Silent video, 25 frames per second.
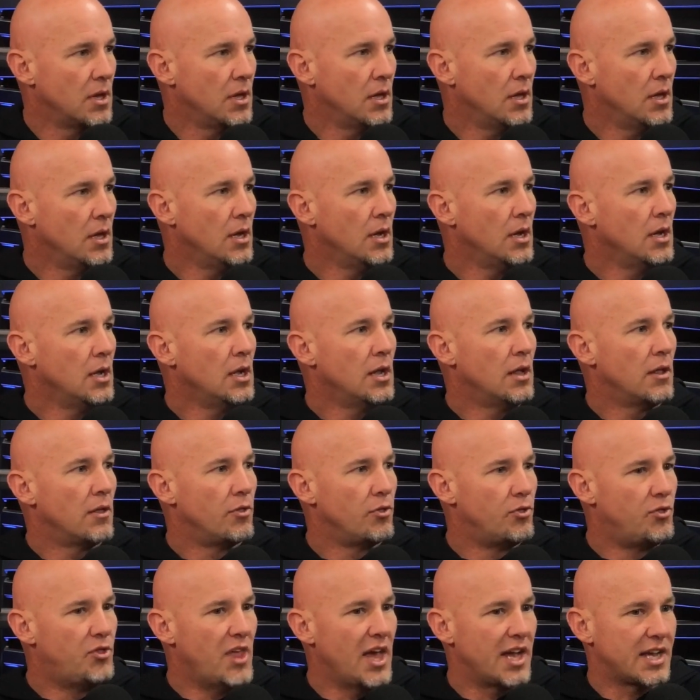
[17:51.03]
Yep.
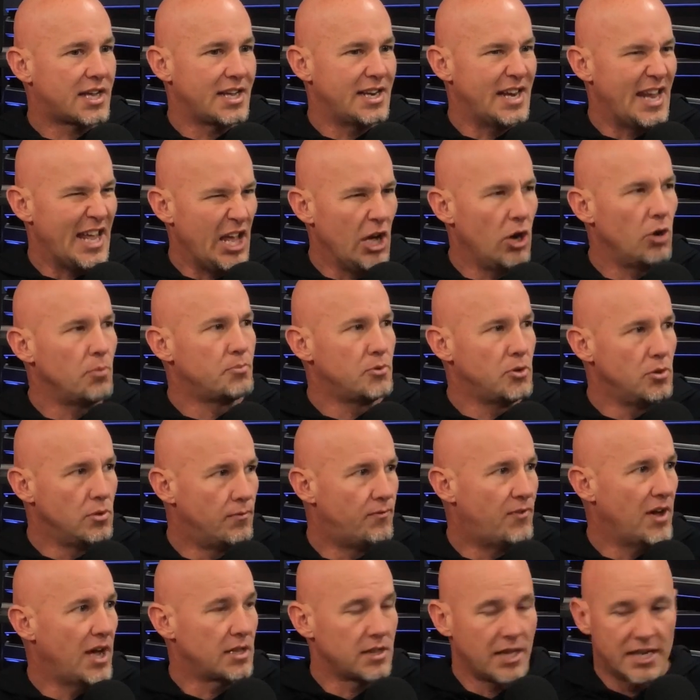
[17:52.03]
That can help you
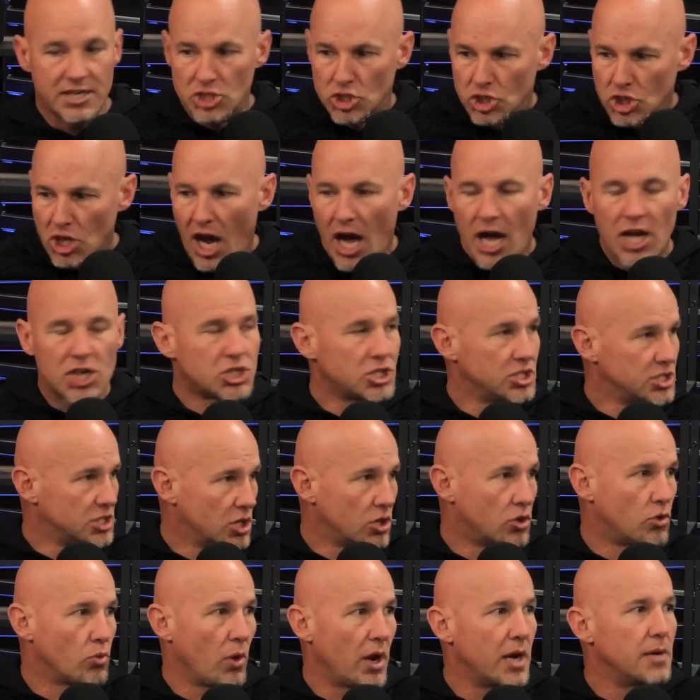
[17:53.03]
vet. Like, Josh is a
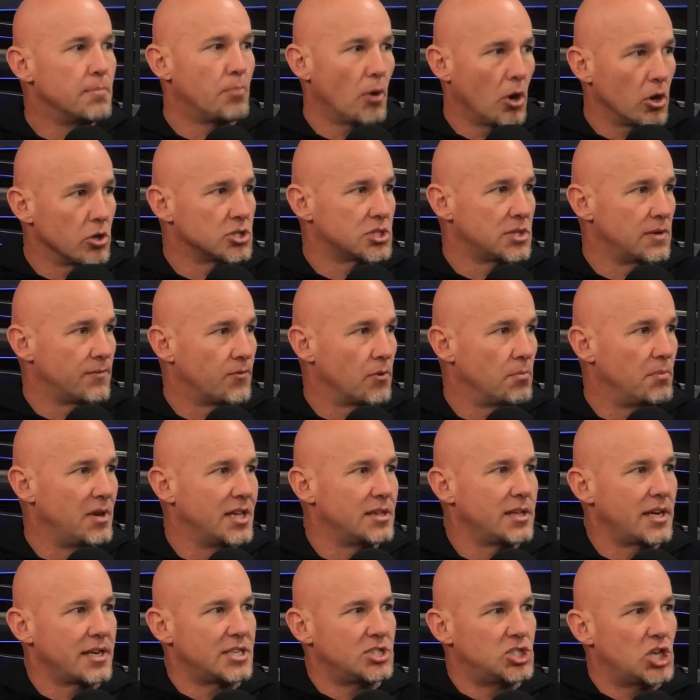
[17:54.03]
great person for me.
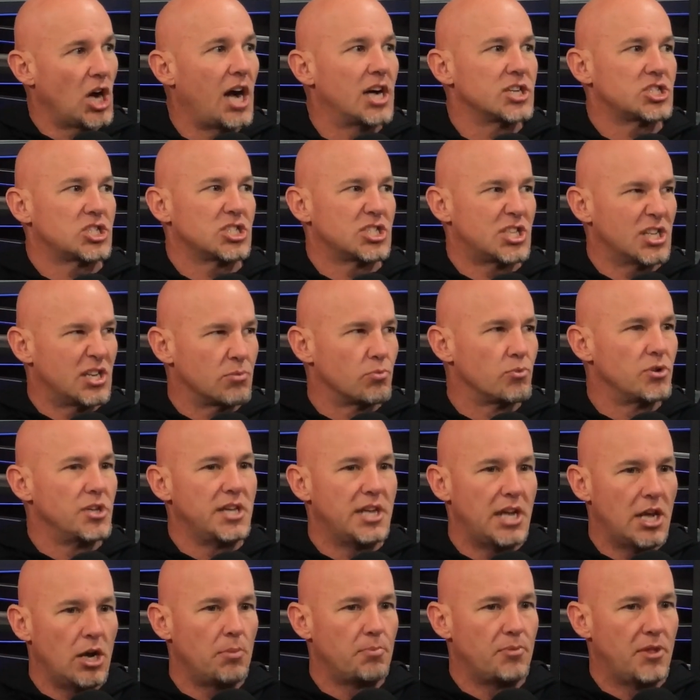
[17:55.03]
Like, Josh is going to
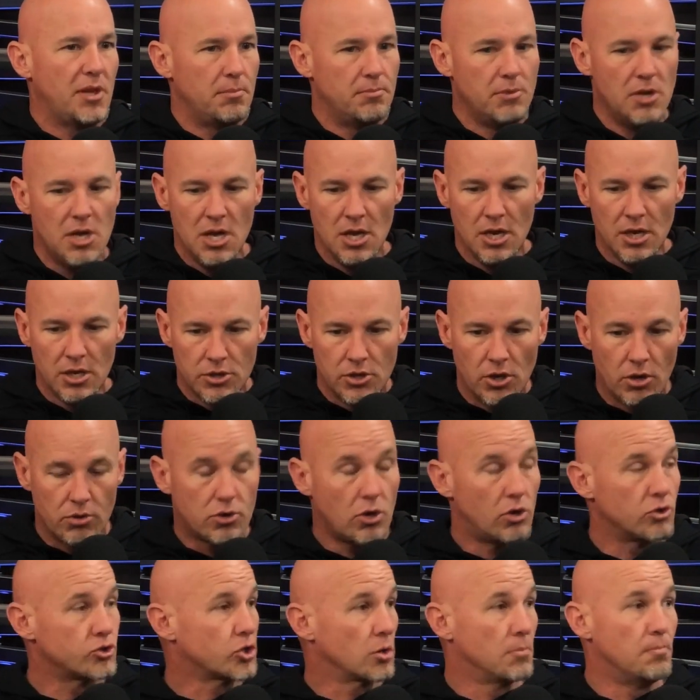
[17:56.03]
really help them know
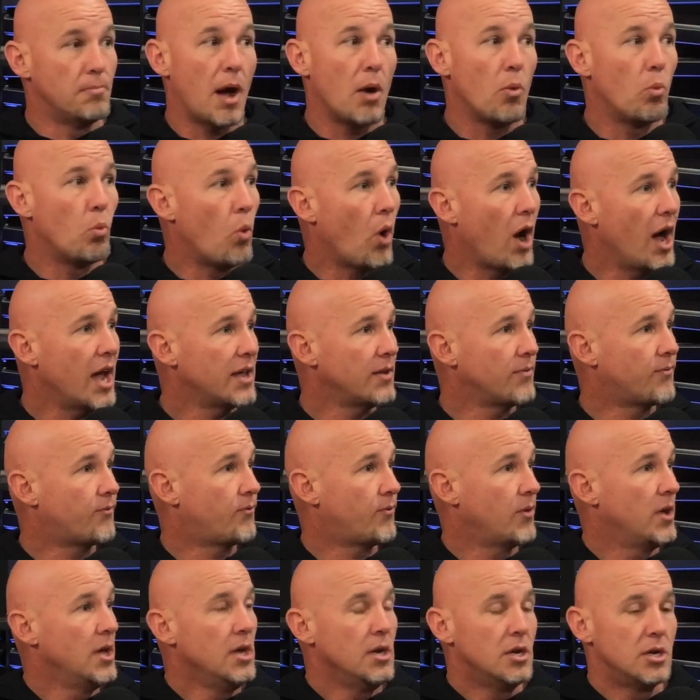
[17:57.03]
culture. My
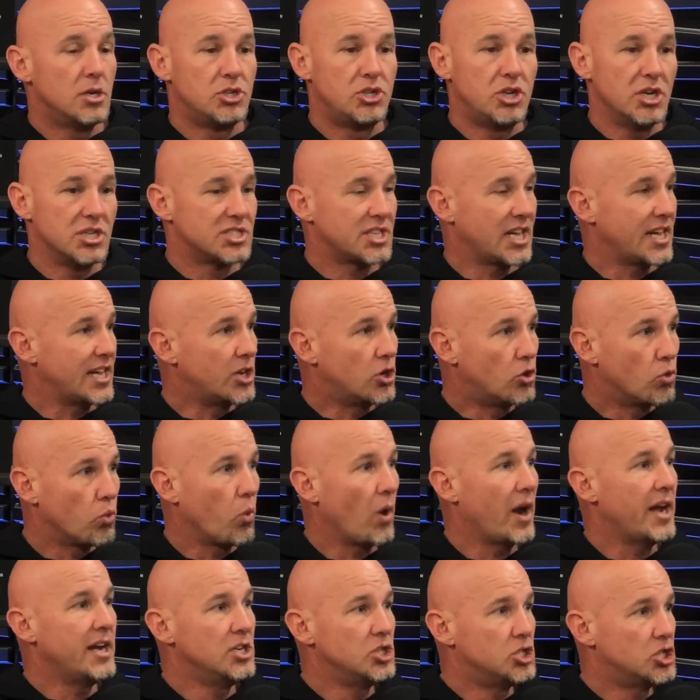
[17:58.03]
wife does a
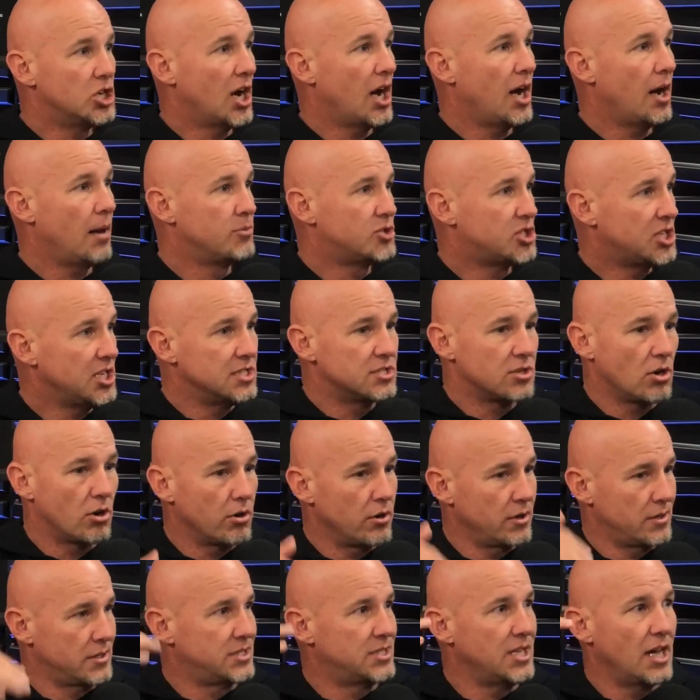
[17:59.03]
great job. She's
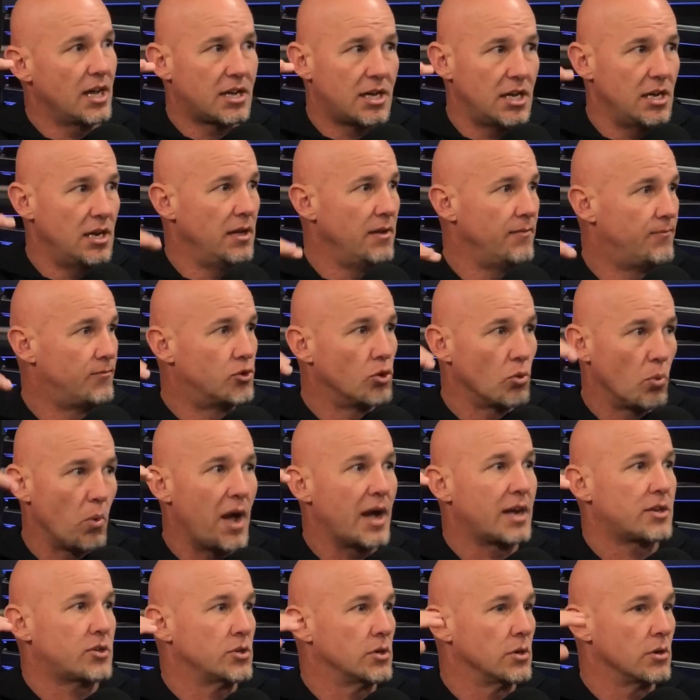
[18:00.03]
our executive
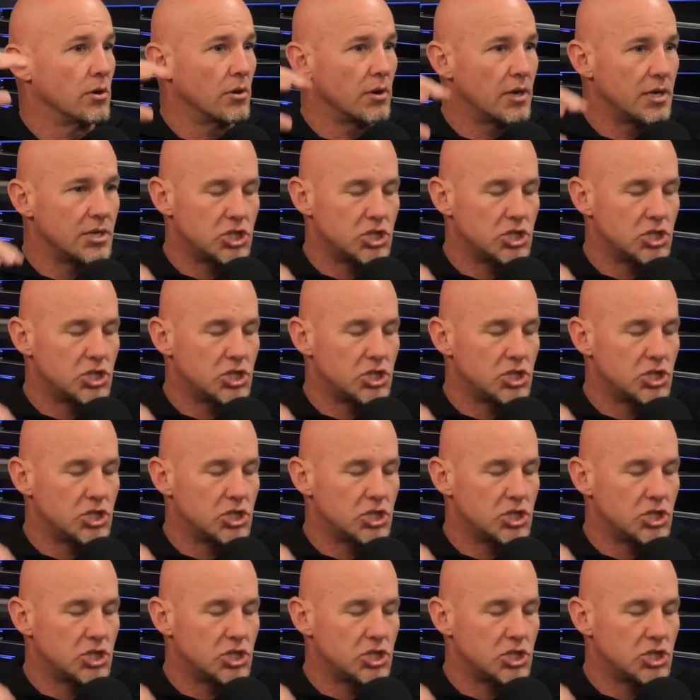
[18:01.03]
director.